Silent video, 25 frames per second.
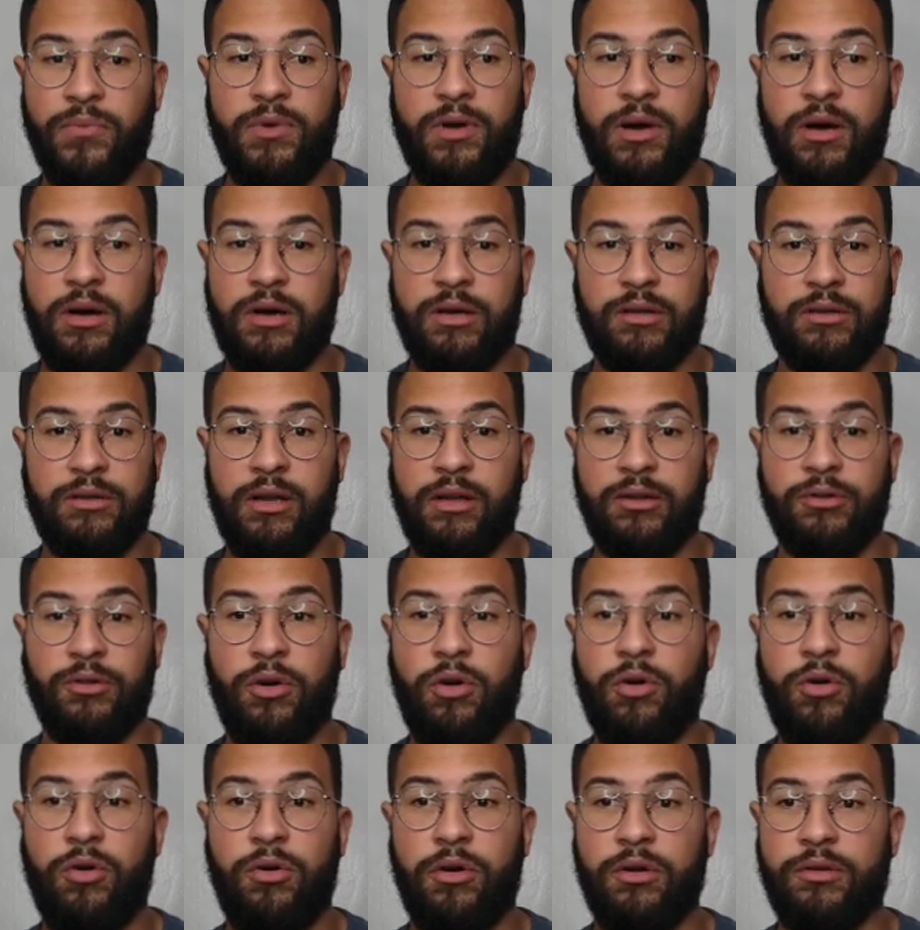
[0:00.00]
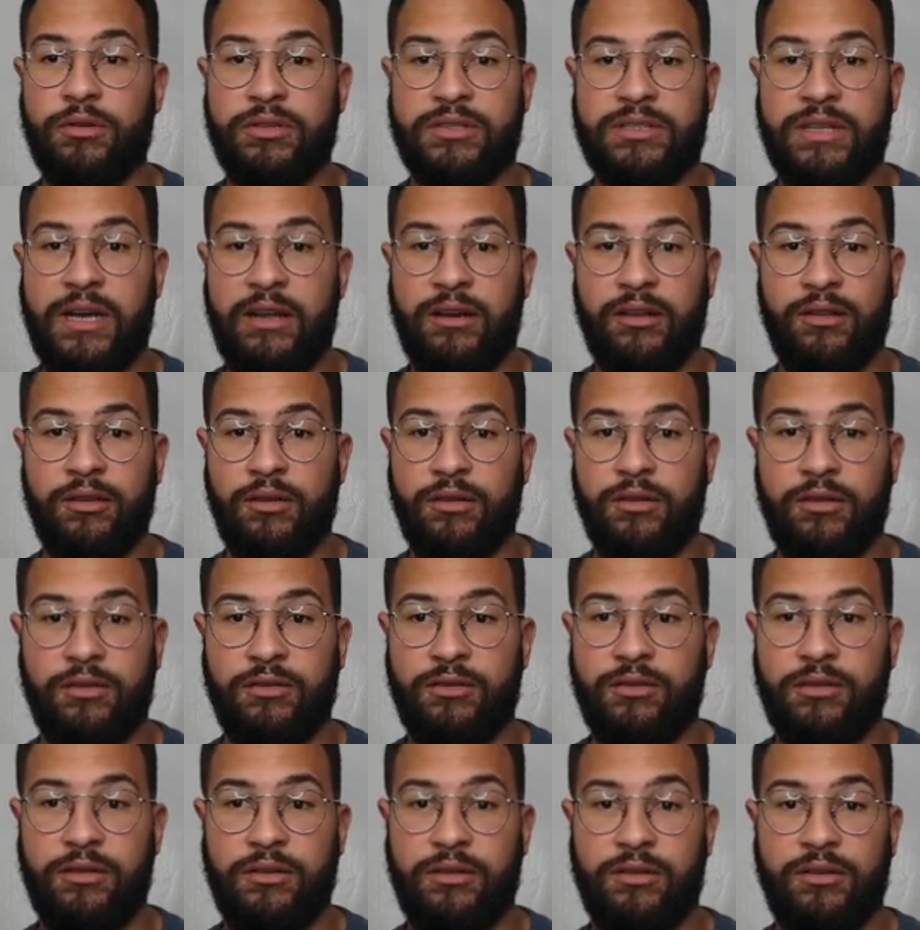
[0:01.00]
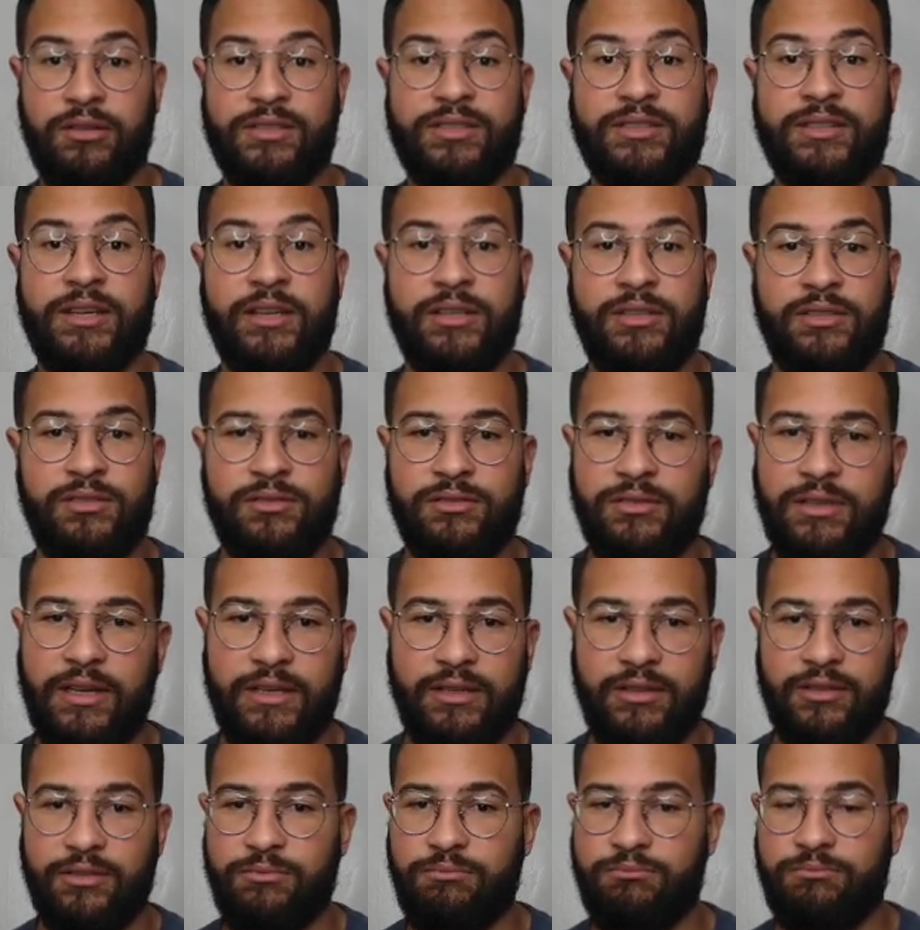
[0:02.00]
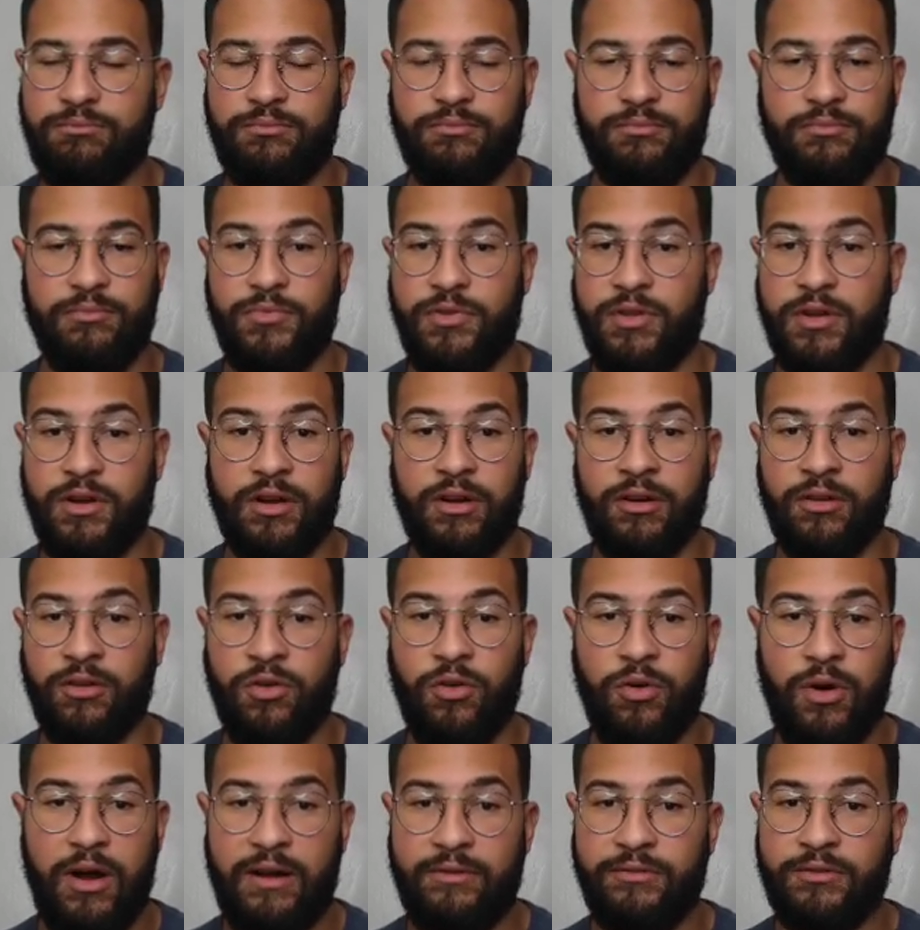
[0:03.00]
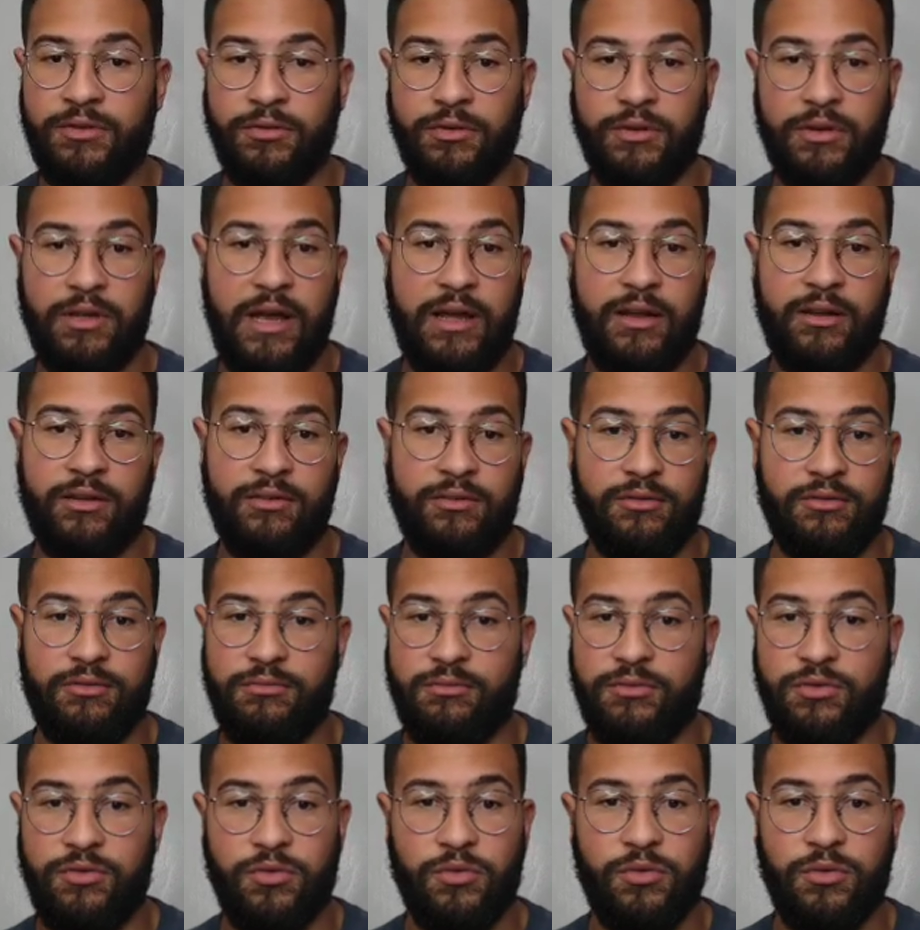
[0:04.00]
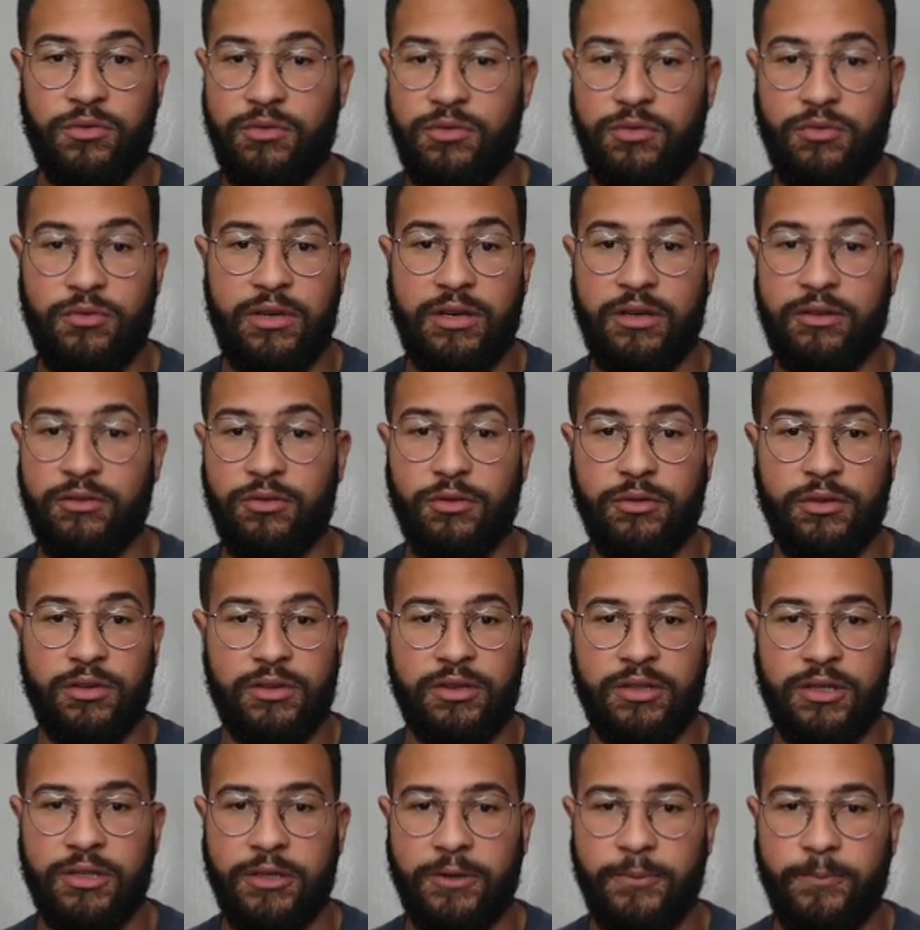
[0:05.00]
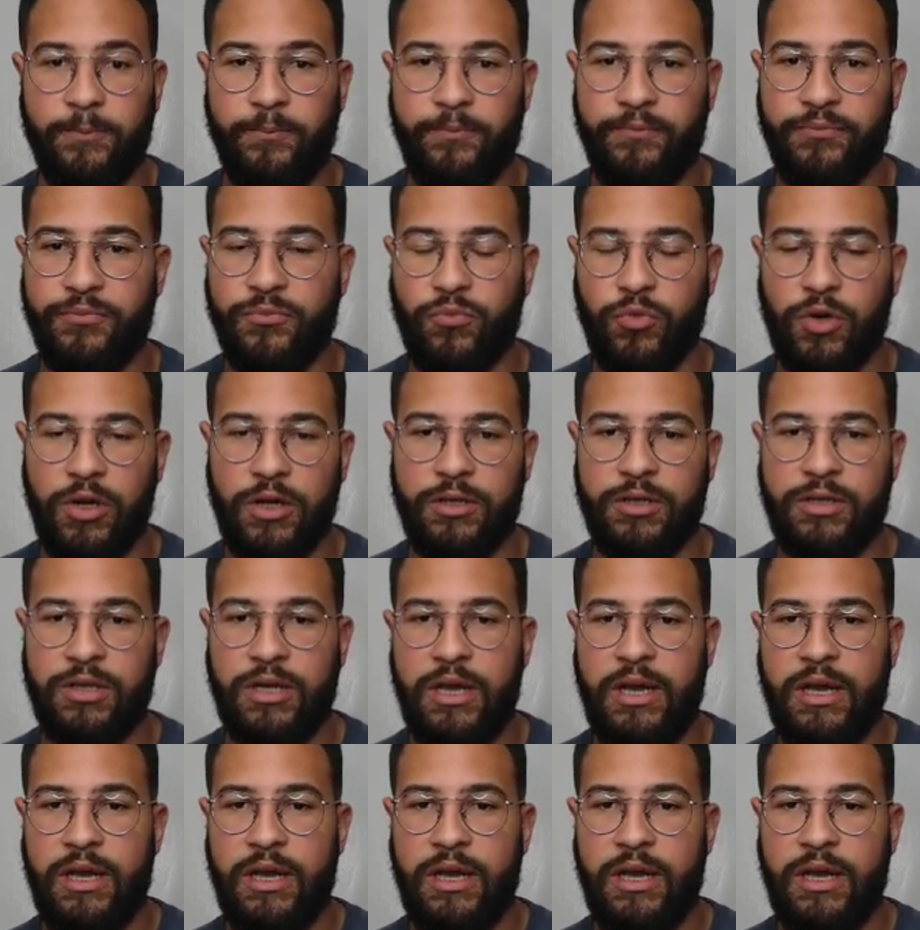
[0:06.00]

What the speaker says: on the whole other side of the state. Like, you're gonna go after it, and you need to do your thing, right?